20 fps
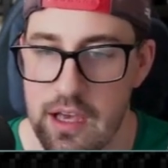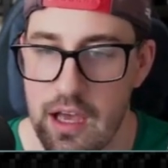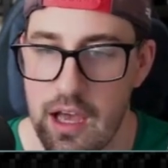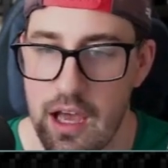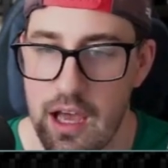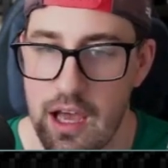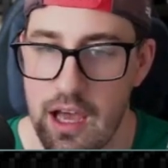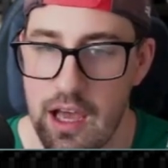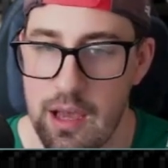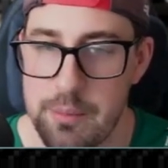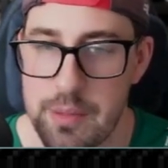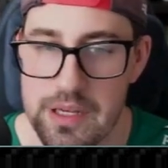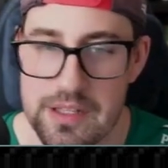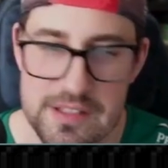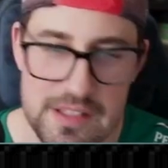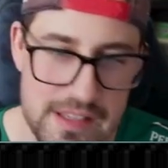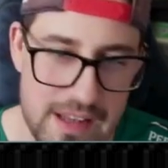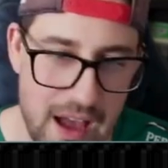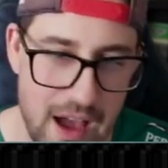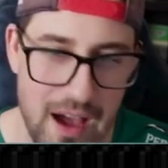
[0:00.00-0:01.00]
But it's
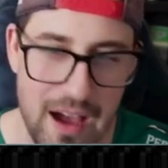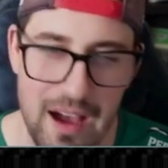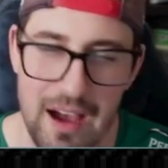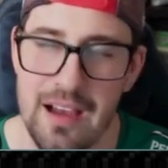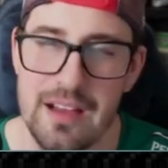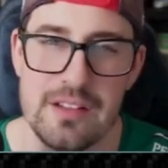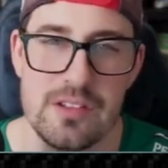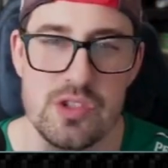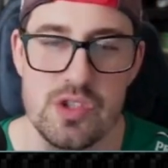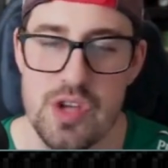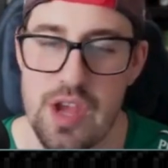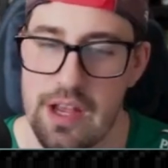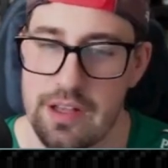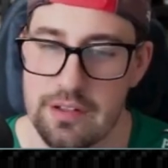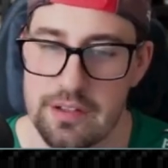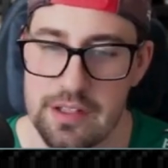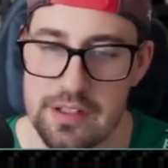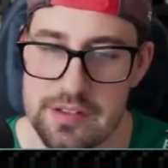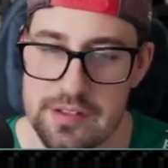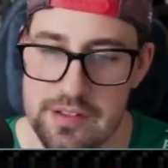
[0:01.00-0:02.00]
an odd
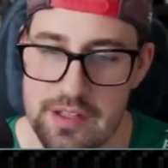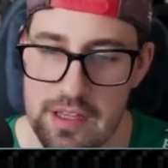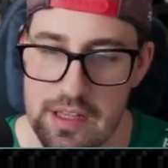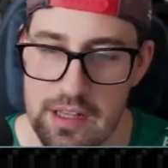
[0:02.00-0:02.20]
checklist.